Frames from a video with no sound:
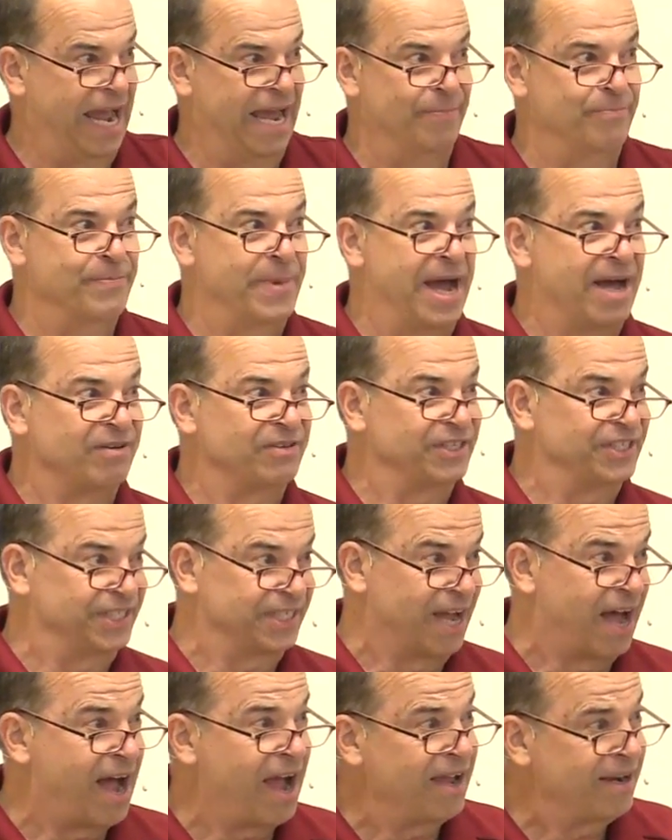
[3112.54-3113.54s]
and Mount
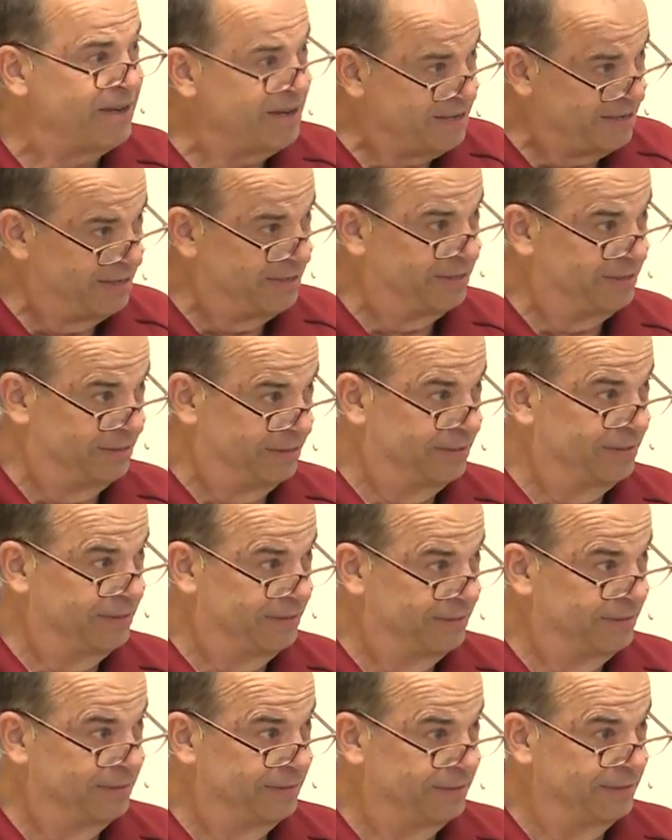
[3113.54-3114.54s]
Zion.
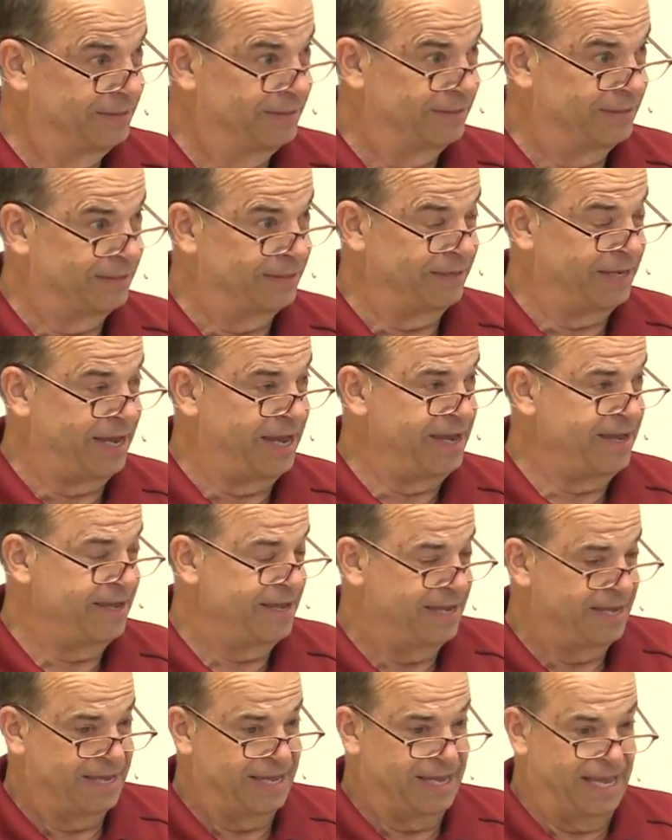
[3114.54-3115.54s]
Okay?
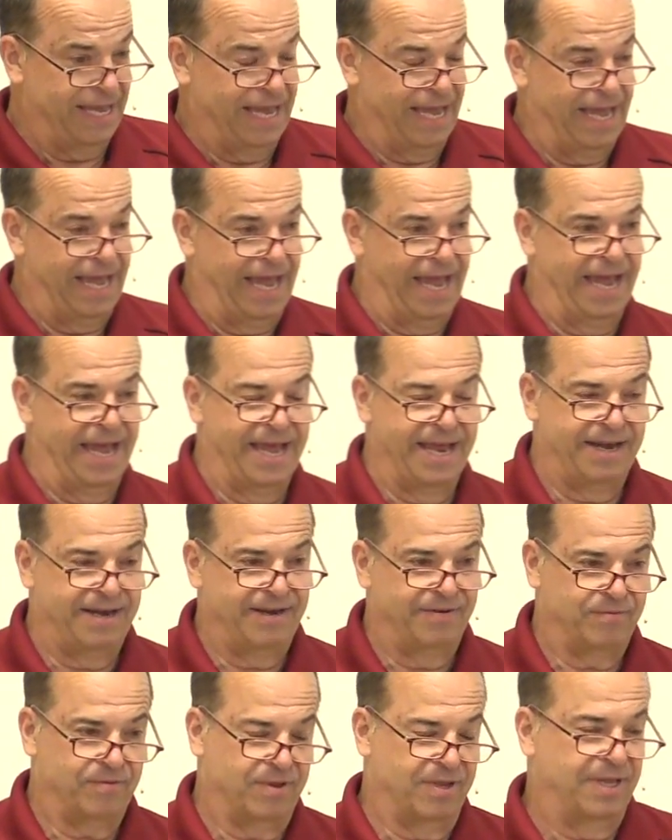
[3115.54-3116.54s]
And
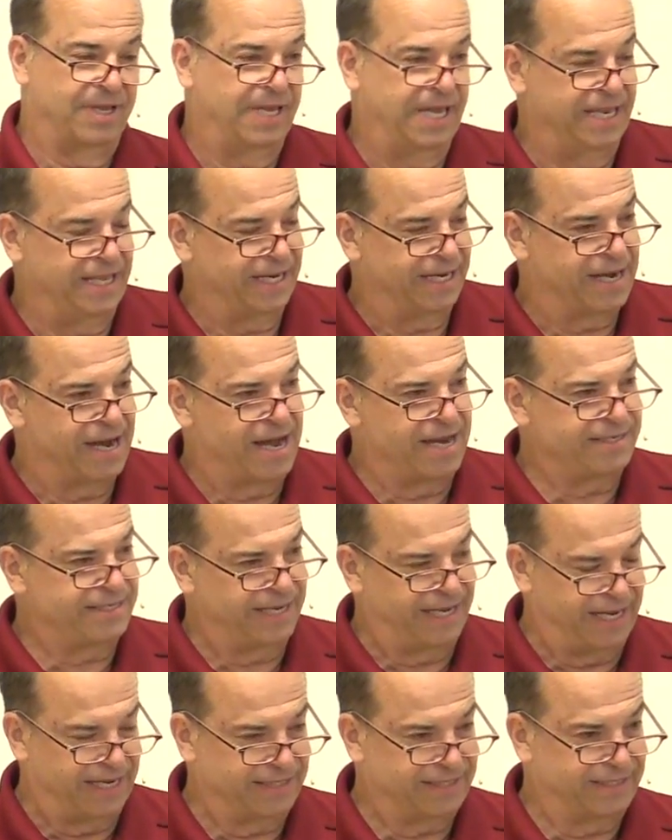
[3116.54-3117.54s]
in the
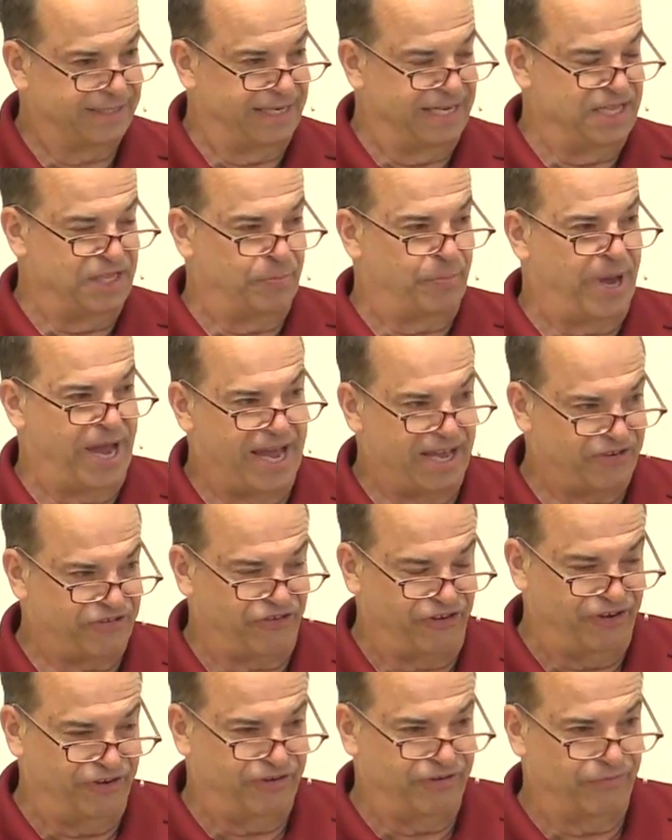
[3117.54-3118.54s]
context, in the
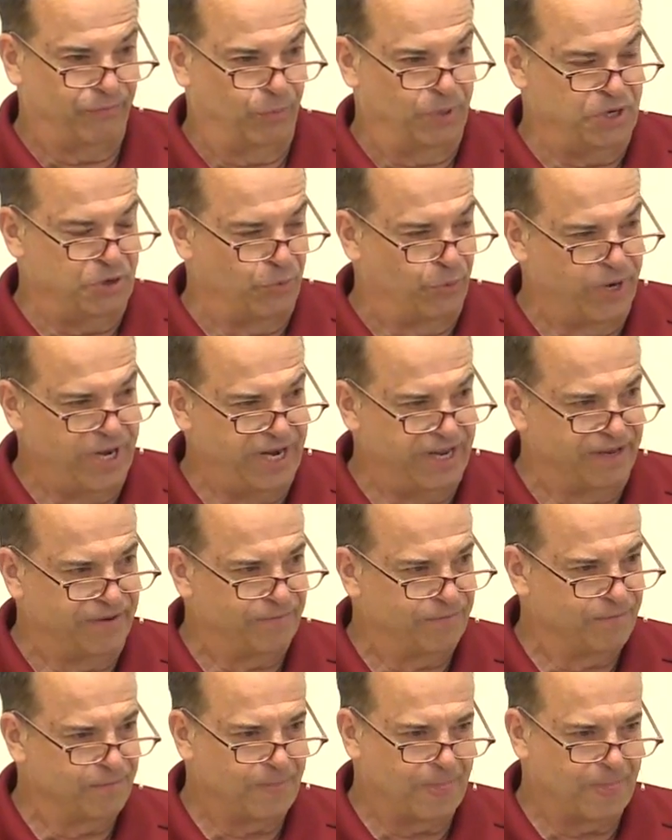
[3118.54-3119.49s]
passage, when you read it,